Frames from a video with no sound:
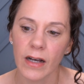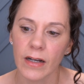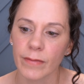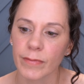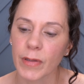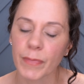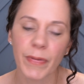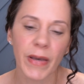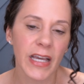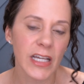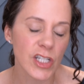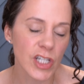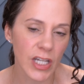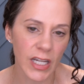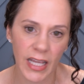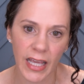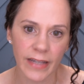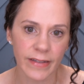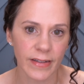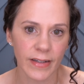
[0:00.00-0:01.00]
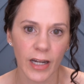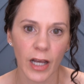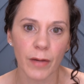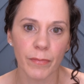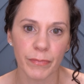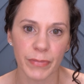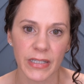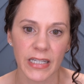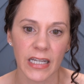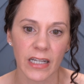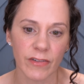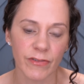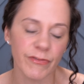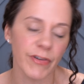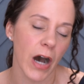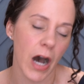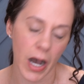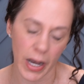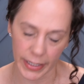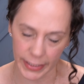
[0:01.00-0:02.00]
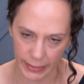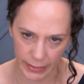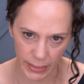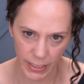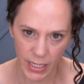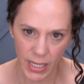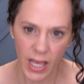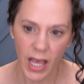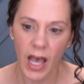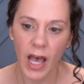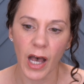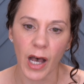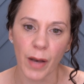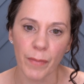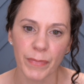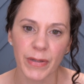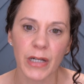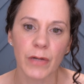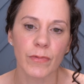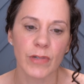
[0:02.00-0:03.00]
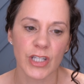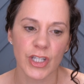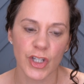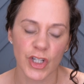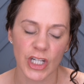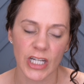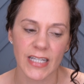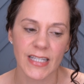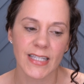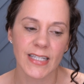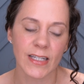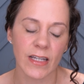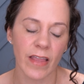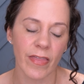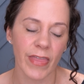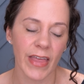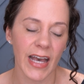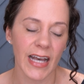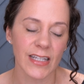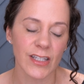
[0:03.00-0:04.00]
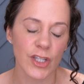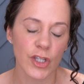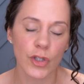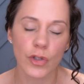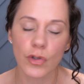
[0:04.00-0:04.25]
The patient ended up being fine, but it was just that